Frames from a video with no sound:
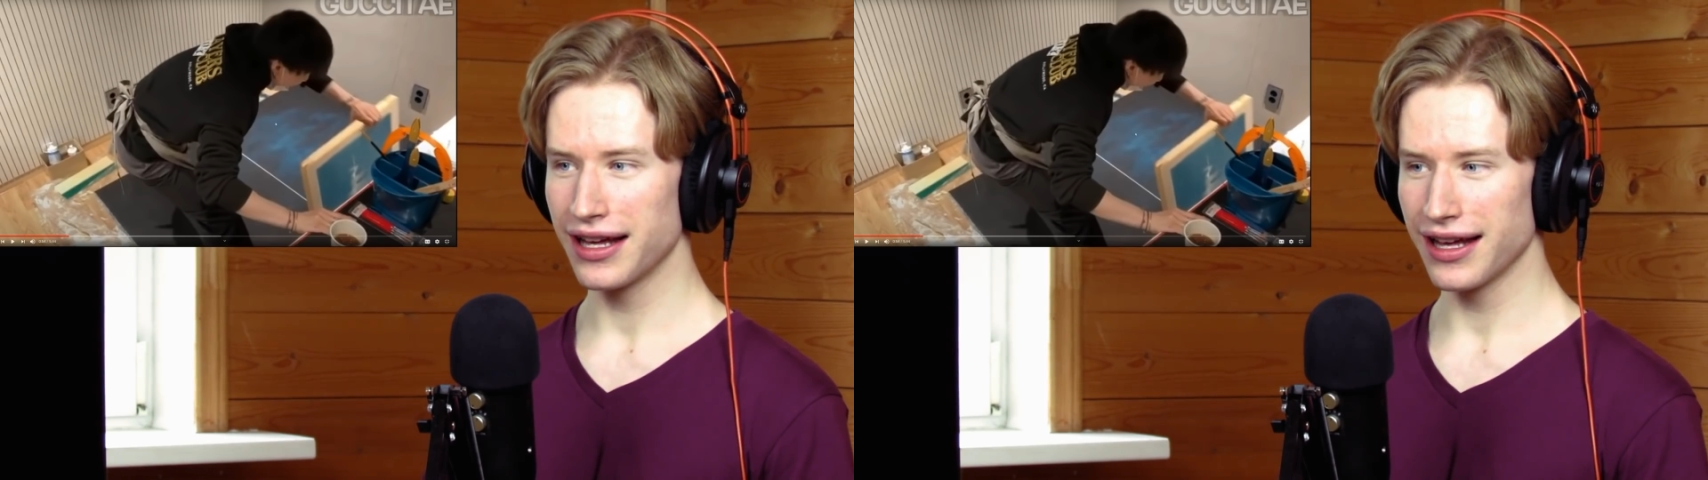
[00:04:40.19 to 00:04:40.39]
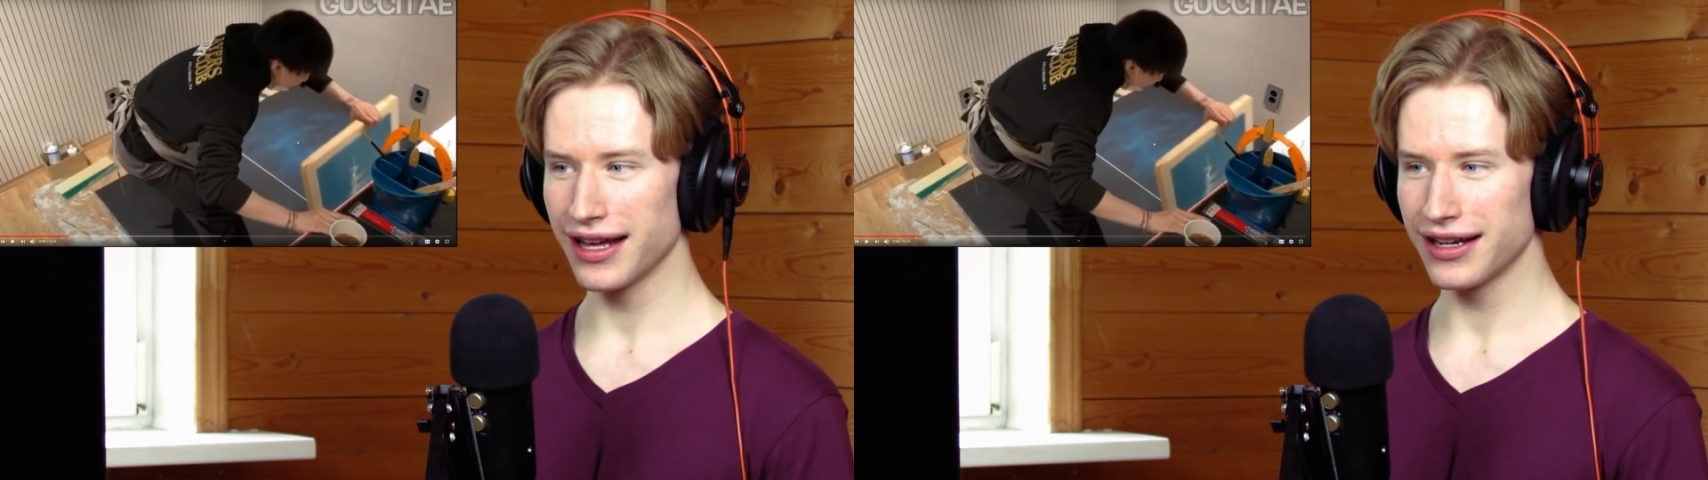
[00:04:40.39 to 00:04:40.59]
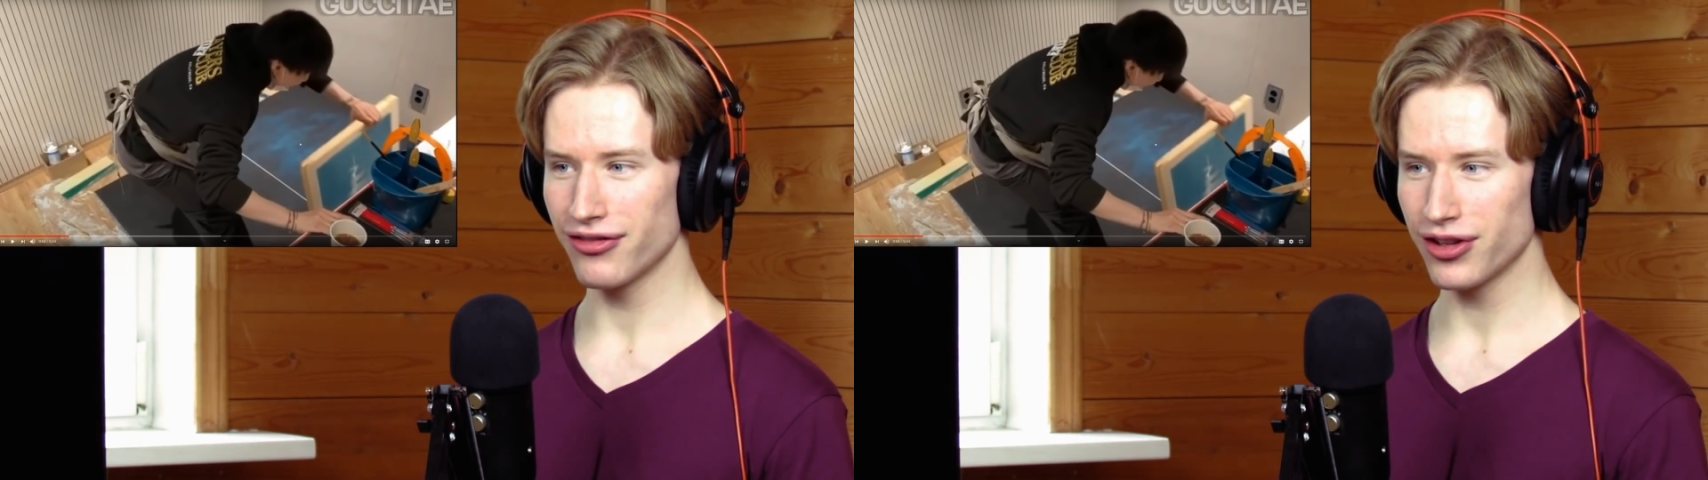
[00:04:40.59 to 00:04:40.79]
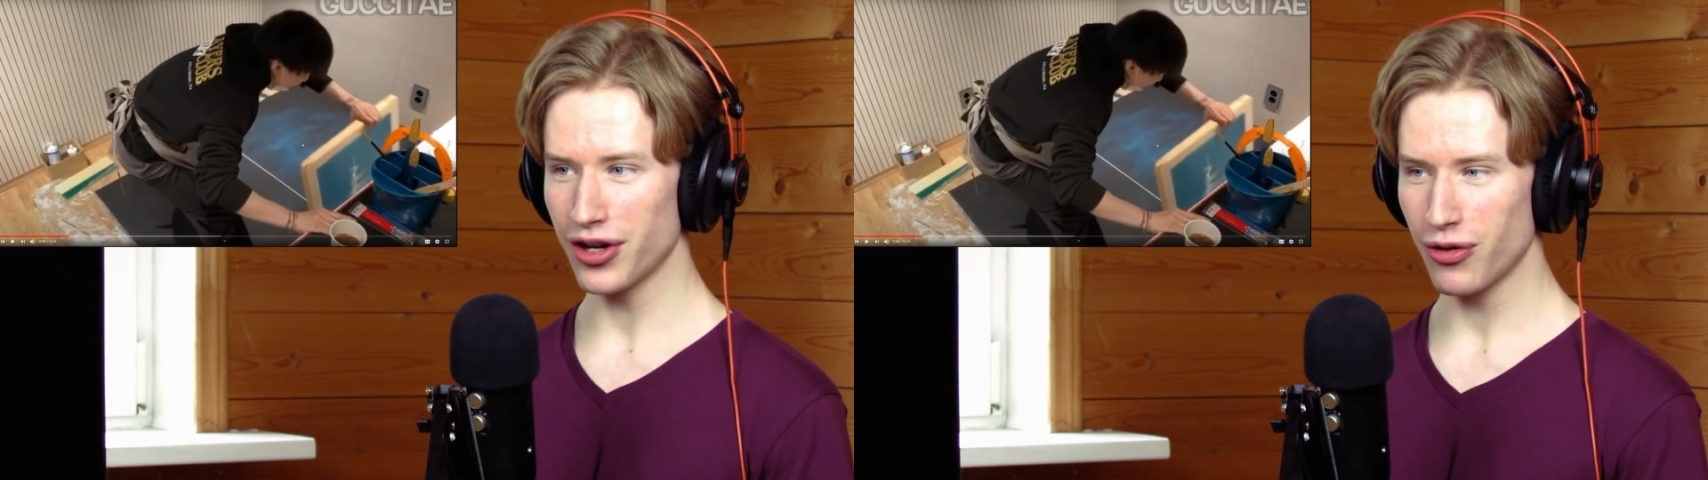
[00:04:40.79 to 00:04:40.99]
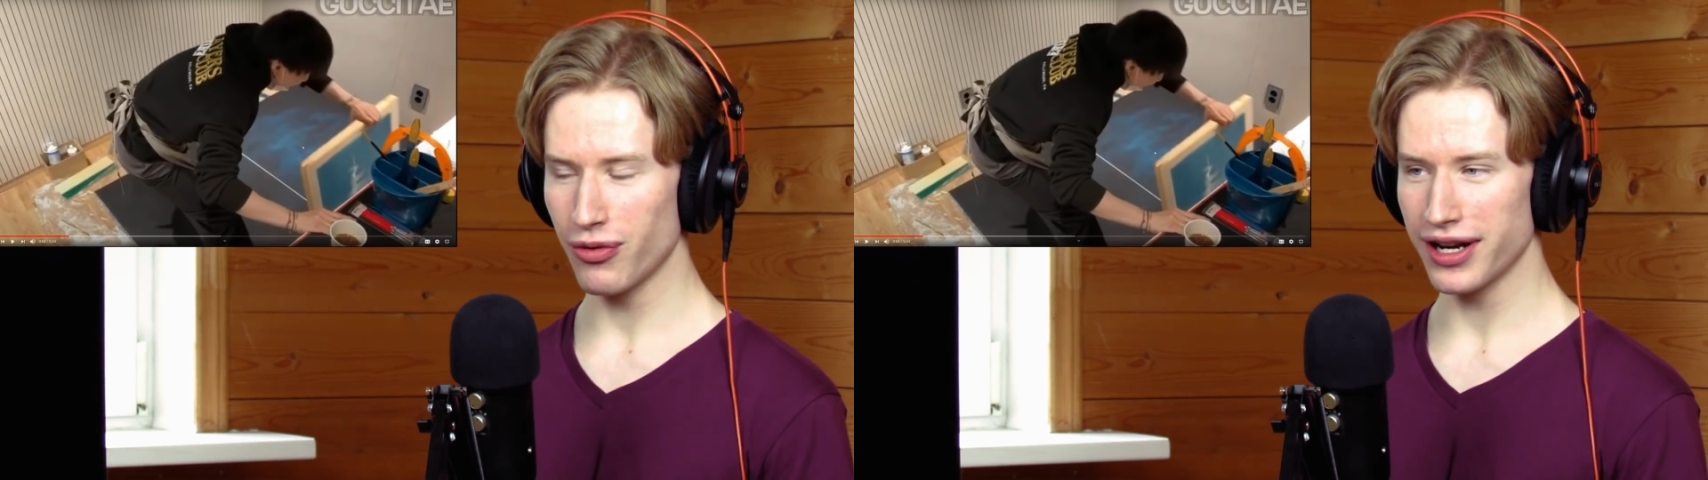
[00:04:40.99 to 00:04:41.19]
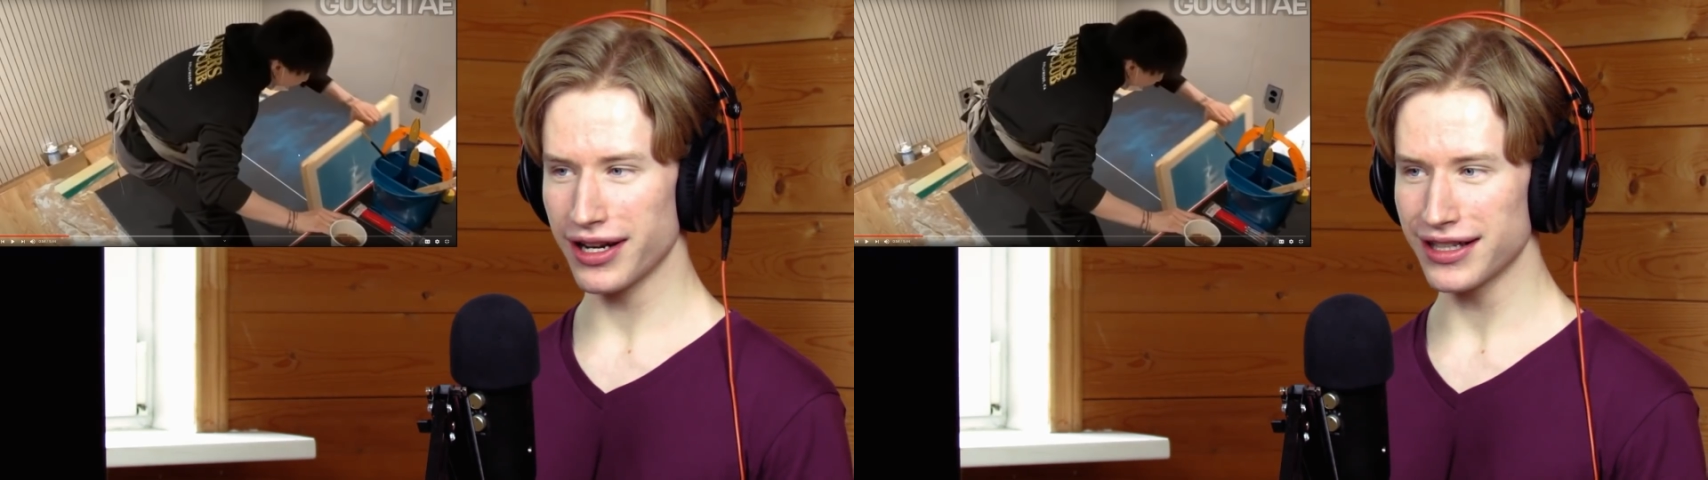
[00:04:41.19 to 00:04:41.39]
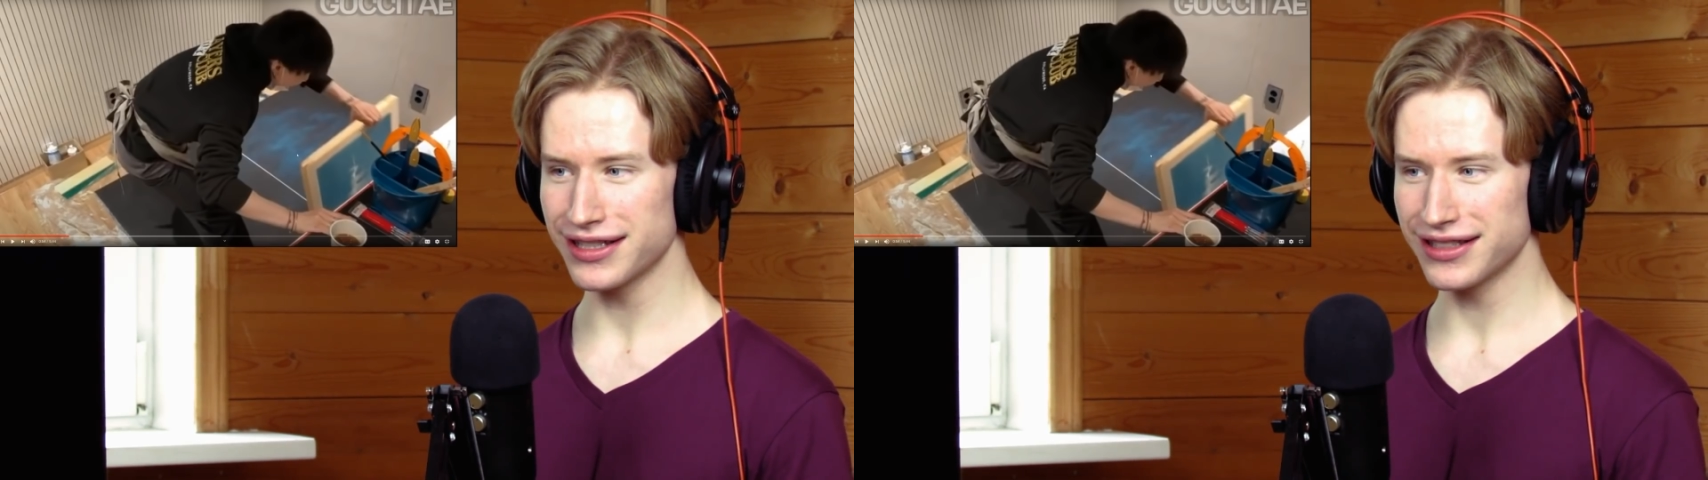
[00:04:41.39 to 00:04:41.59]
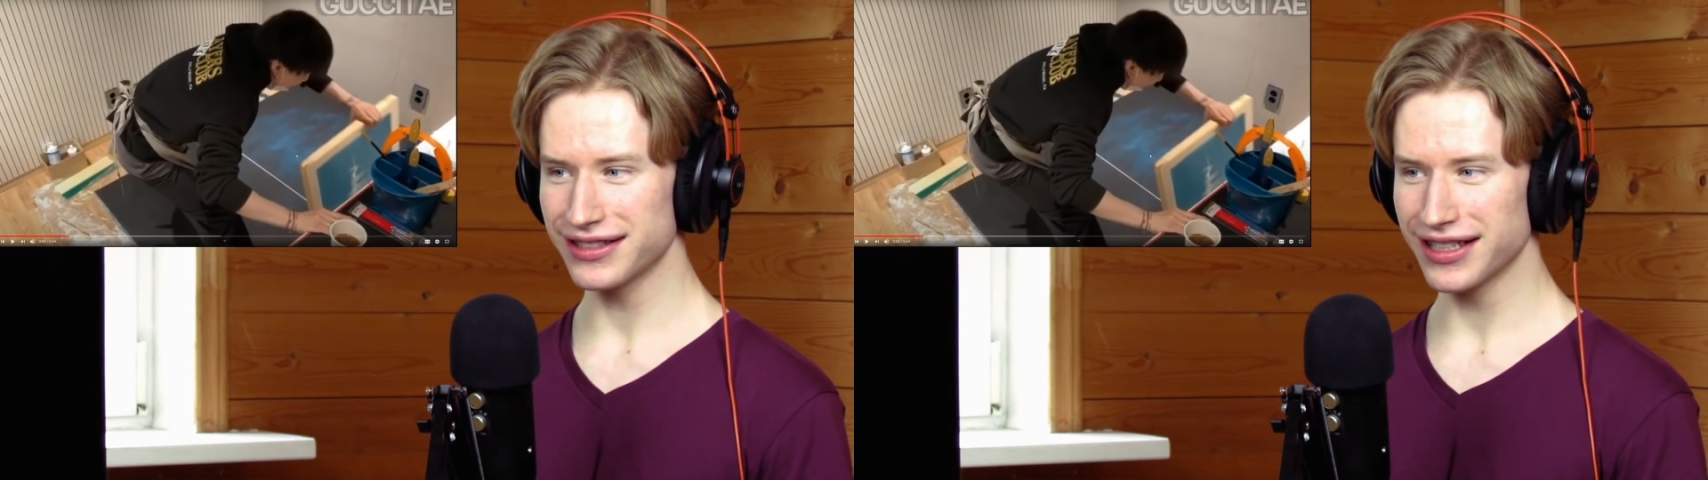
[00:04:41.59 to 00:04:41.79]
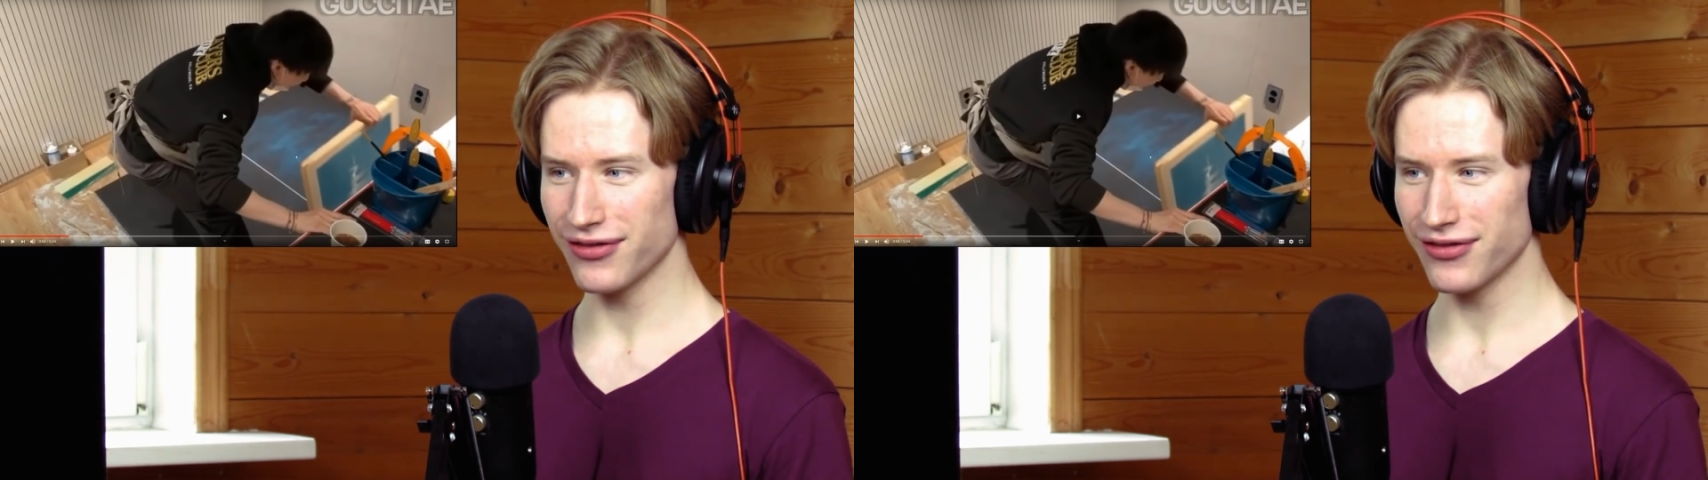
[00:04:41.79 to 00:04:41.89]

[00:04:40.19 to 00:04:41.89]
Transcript: And if you know what it is,